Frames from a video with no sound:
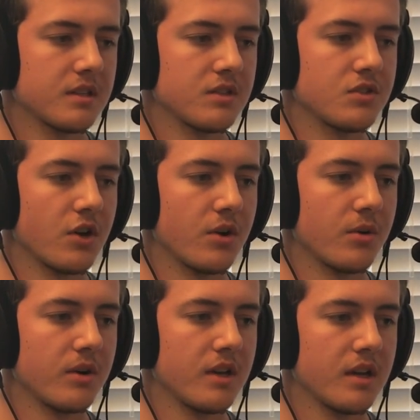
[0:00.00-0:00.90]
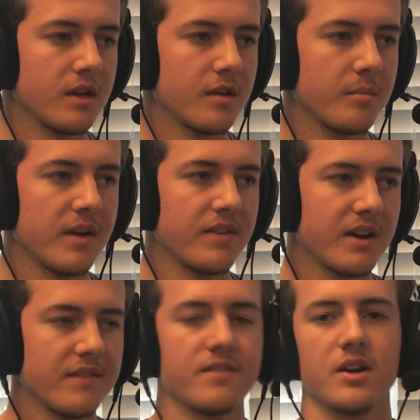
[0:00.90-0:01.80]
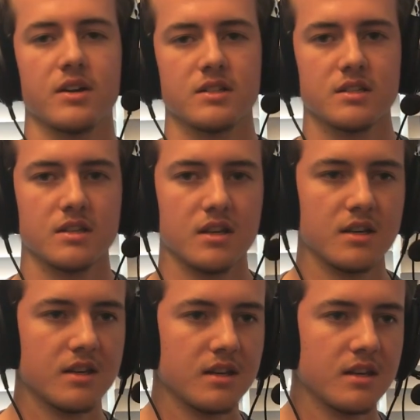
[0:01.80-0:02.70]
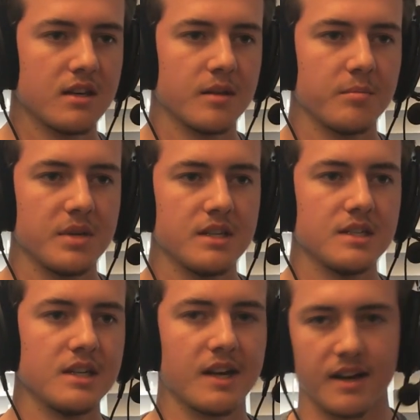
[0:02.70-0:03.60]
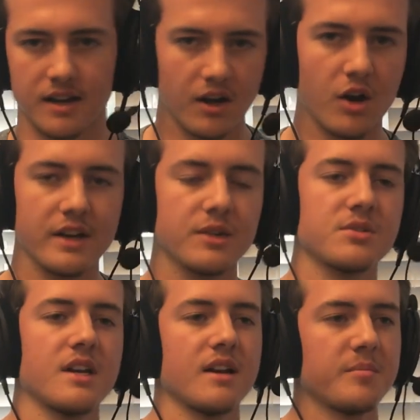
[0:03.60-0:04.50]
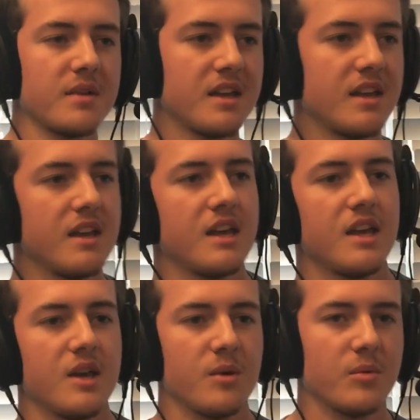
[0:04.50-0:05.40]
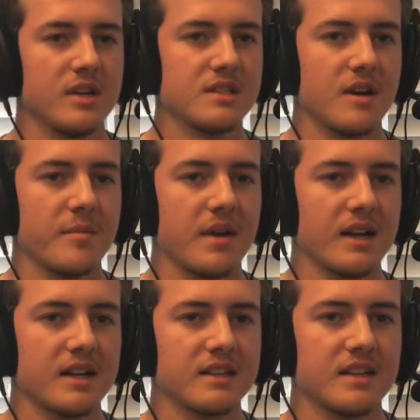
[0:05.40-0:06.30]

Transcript: So my very first PC kind of audio setup was I got